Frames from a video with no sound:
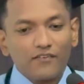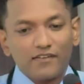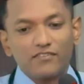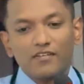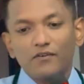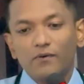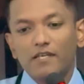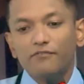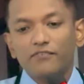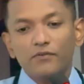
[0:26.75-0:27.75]
Right. So
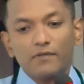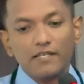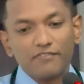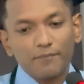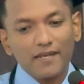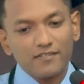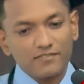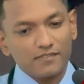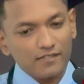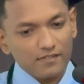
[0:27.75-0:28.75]
if a
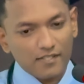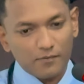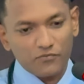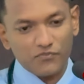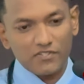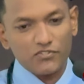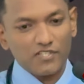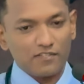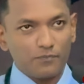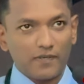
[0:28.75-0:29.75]
patient comes with
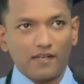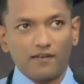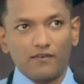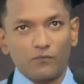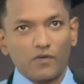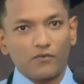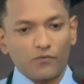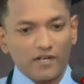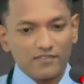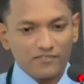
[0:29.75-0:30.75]
chest pain, what
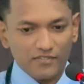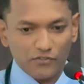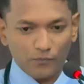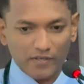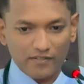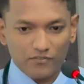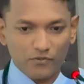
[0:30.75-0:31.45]
runs in your mind?